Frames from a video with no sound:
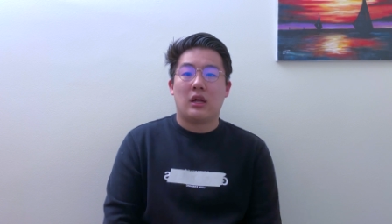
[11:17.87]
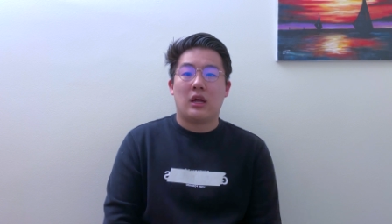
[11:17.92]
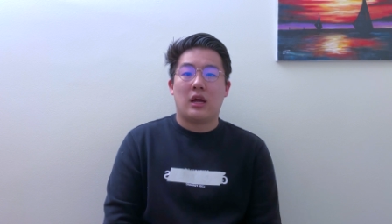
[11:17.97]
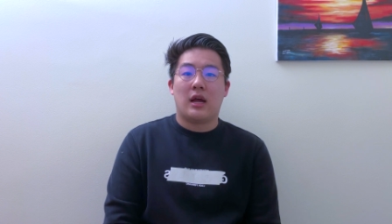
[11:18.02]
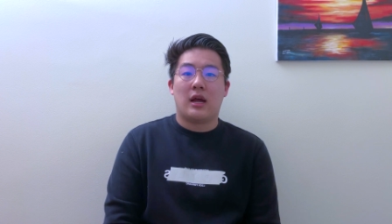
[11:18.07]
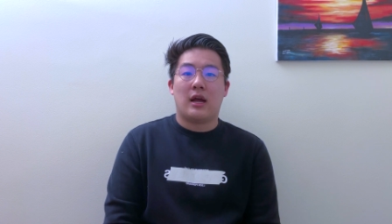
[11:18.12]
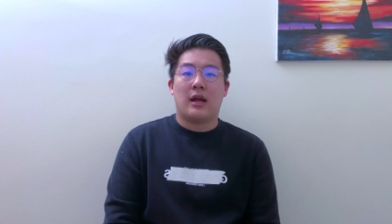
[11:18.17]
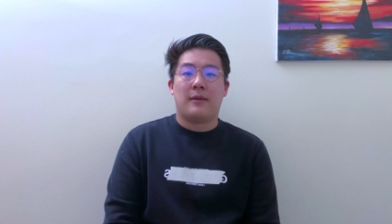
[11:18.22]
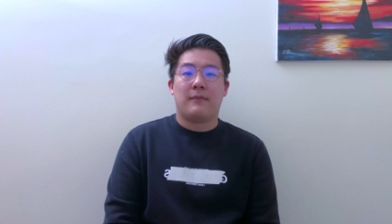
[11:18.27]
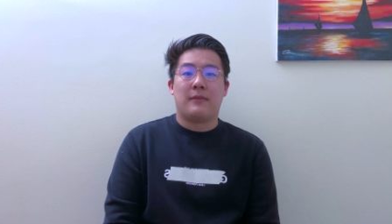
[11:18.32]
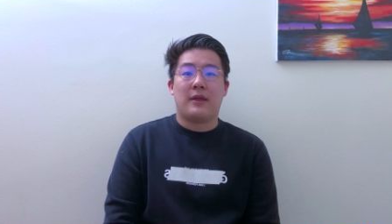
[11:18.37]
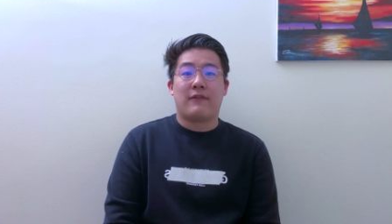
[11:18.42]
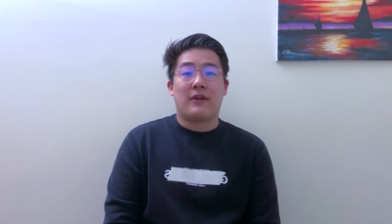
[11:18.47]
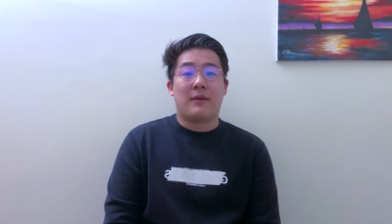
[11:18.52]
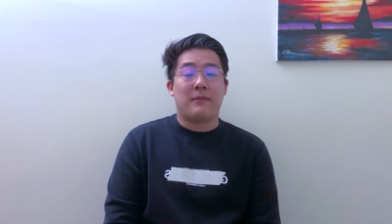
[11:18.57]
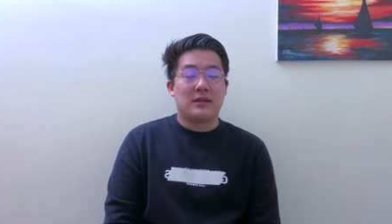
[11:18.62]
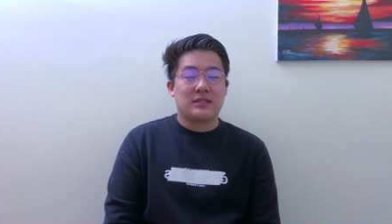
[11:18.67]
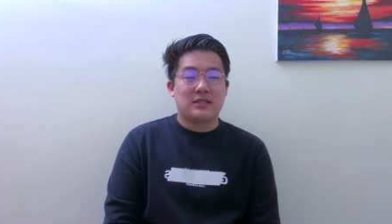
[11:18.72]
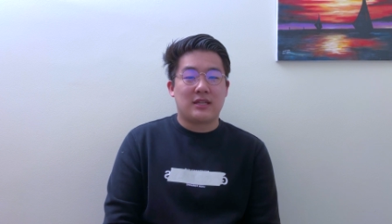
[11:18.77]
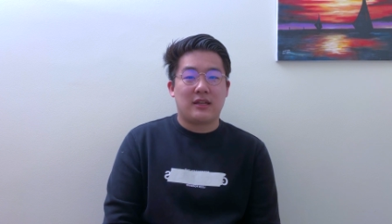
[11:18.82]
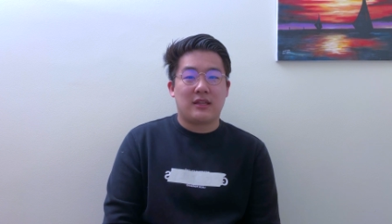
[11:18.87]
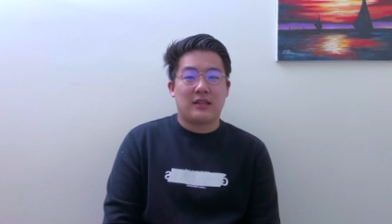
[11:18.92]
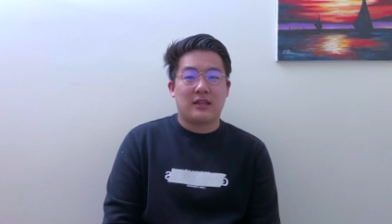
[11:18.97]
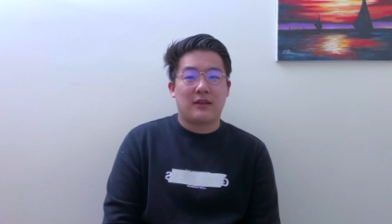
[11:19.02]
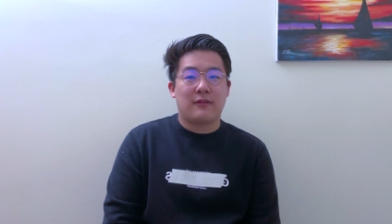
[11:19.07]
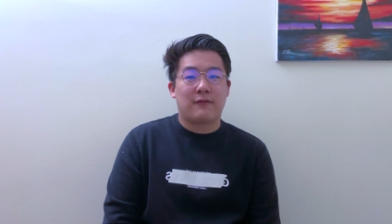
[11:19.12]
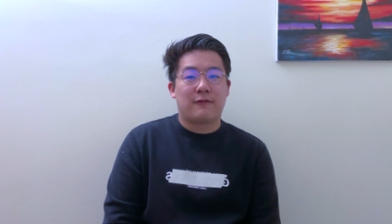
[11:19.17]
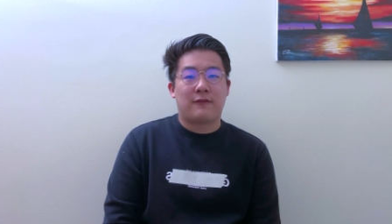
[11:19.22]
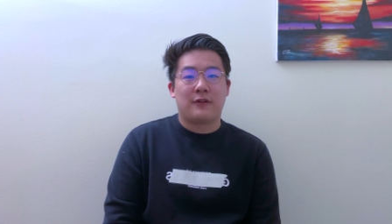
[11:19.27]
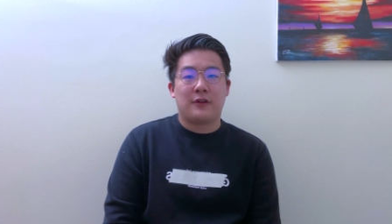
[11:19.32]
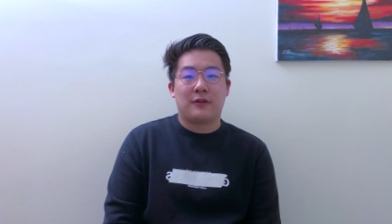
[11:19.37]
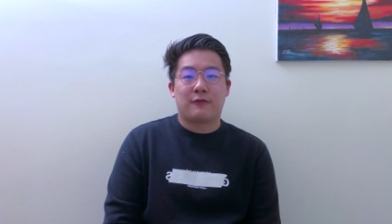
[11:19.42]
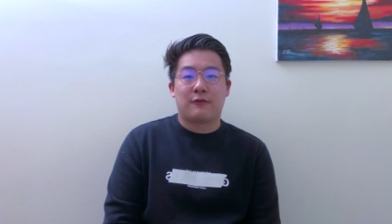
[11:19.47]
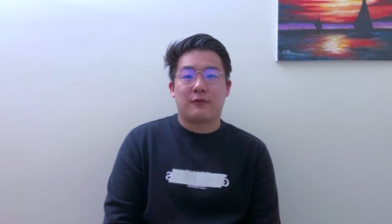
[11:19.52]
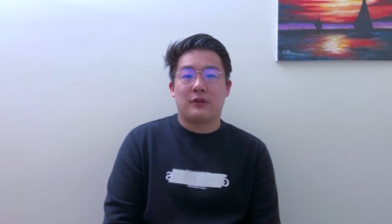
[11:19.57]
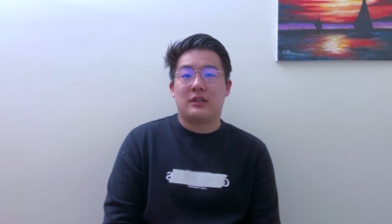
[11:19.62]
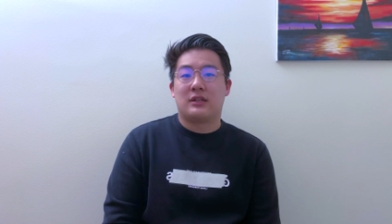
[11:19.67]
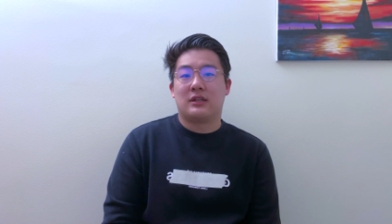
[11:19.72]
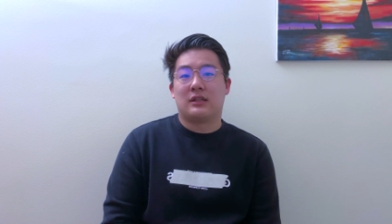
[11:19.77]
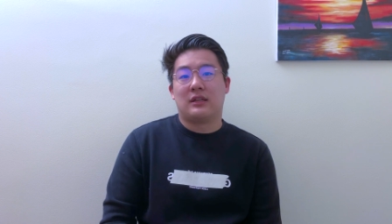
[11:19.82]
Um, if I missed anything, feel
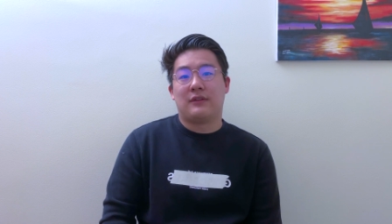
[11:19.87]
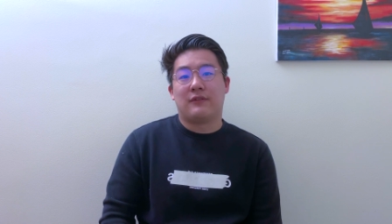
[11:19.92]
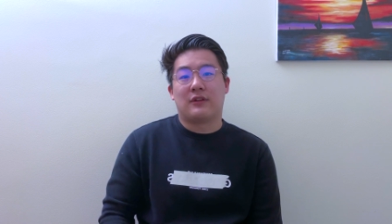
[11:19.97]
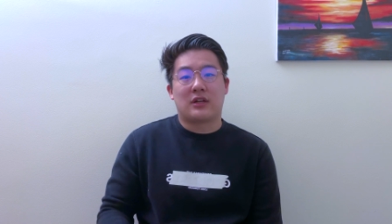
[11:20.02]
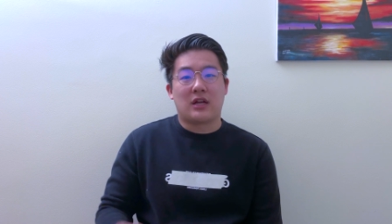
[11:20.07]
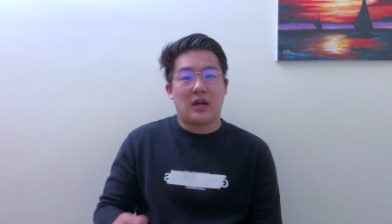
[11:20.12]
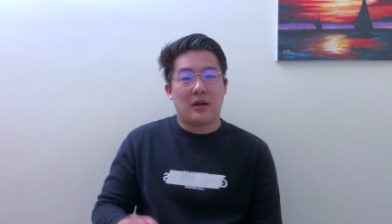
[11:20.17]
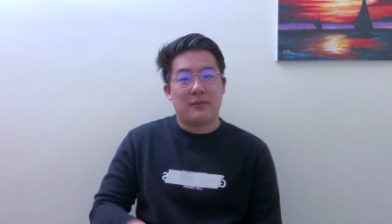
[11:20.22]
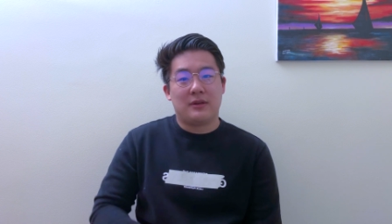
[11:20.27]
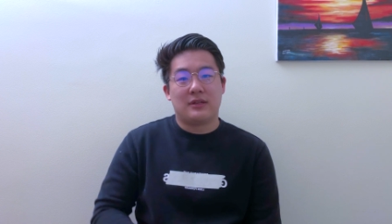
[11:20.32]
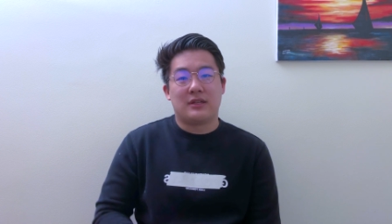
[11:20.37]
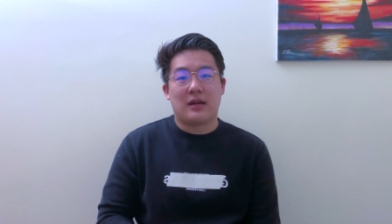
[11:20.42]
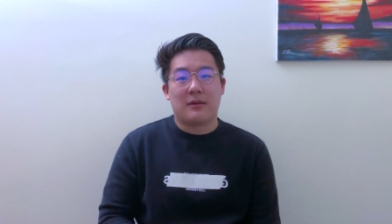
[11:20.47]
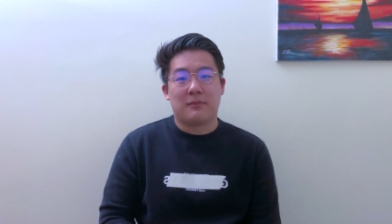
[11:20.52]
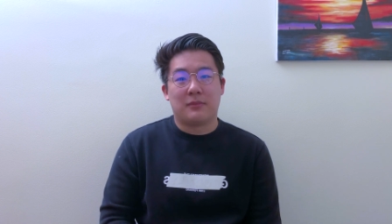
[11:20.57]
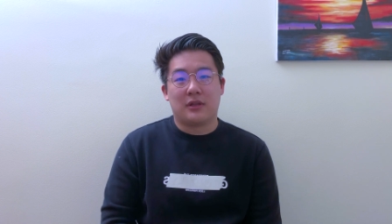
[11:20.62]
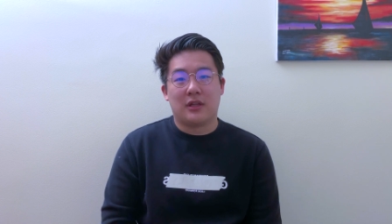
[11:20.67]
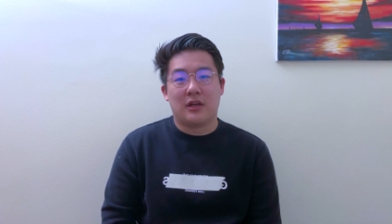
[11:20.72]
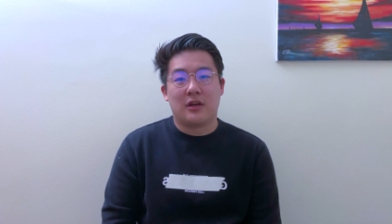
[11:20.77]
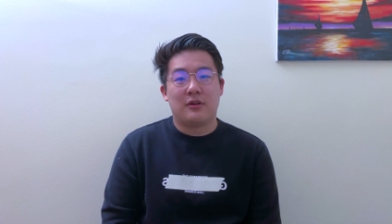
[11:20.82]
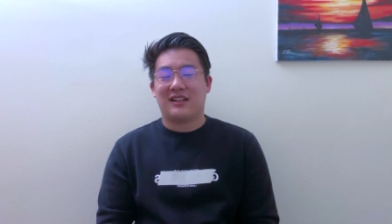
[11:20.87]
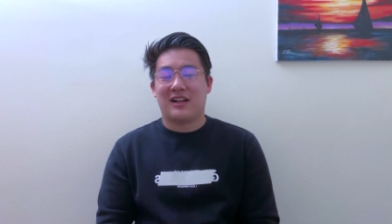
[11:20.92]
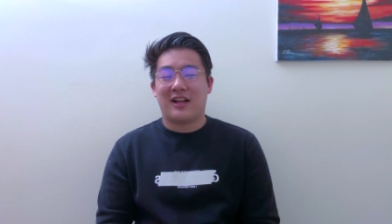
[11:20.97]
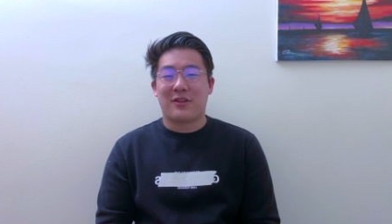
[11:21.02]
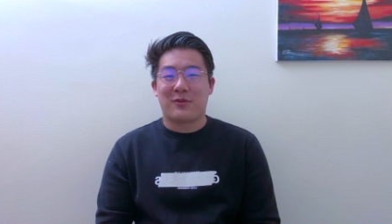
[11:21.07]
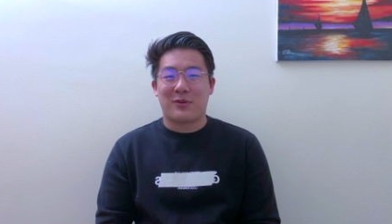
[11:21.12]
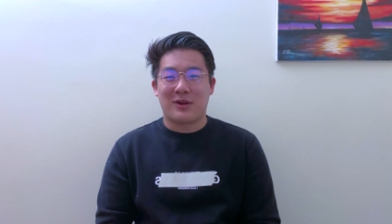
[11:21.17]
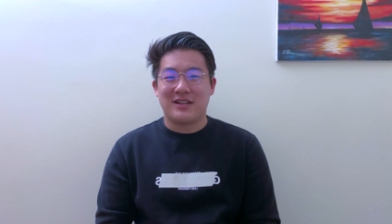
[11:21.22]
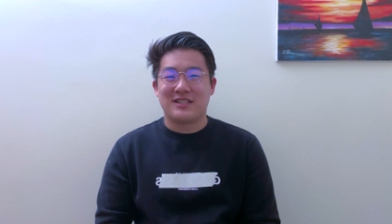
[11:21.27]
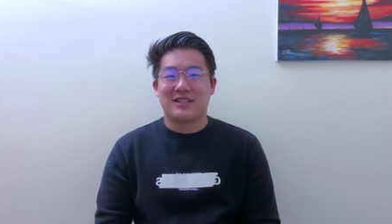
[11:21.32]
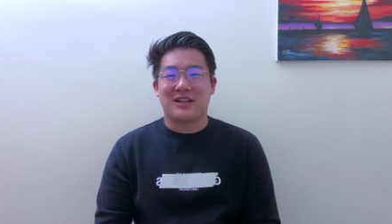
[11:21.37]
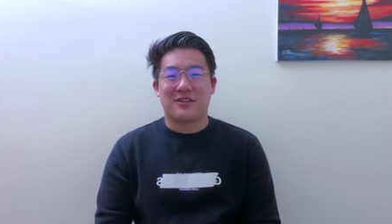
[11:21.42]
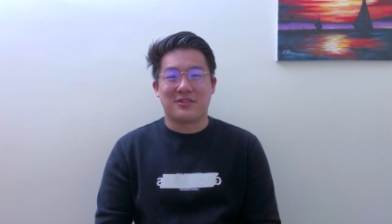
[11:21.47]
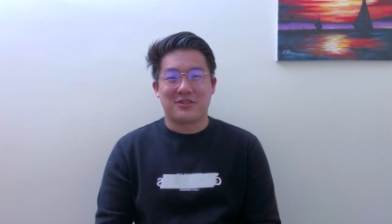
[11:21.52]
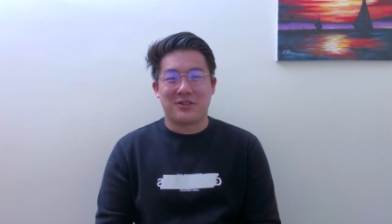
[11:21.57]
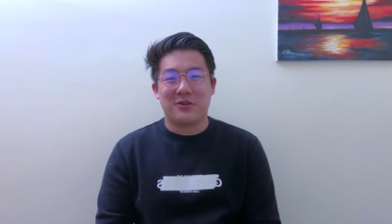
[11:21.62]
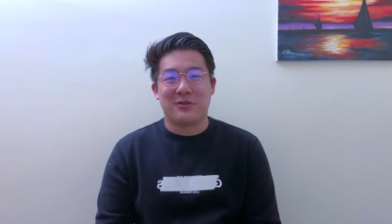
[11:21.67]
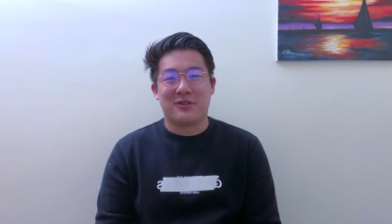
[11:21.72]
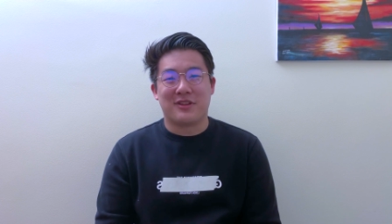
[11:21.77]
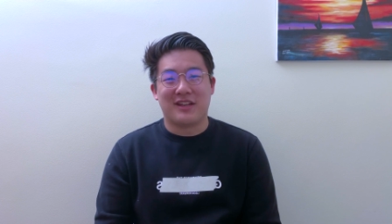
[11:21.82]
free to leave a comment down below. Otherwise, I'll
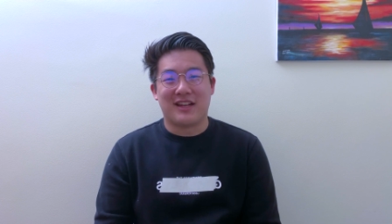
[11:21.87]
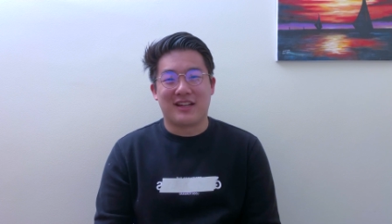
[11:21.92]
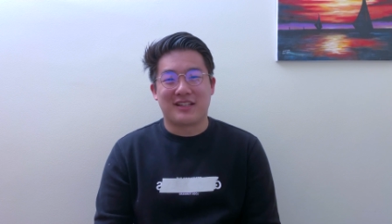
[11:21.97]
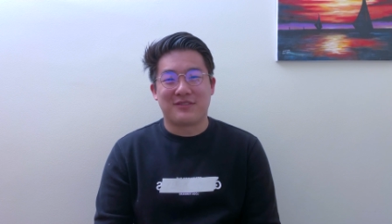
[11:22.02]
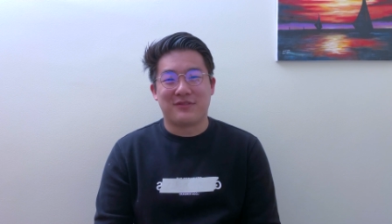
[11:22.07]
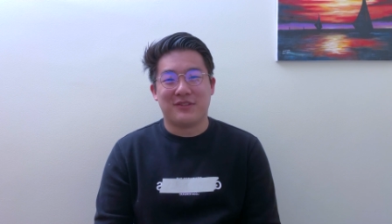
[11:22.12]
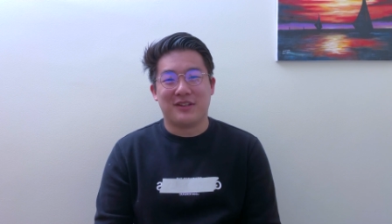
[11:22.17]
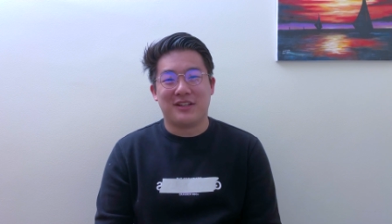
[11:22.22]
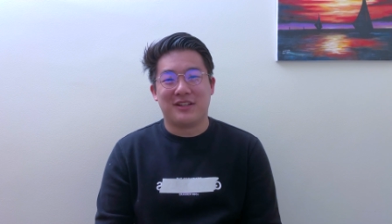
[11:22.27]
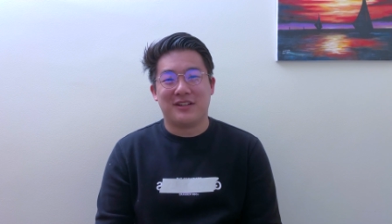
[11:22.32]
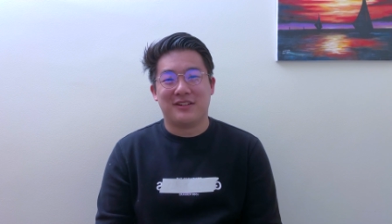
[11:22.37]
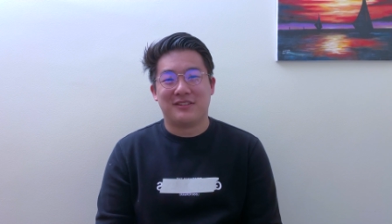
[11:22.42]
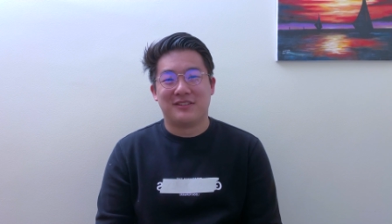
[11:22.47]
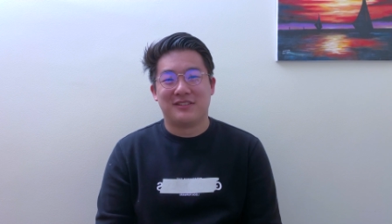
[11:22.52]
see you in the next video.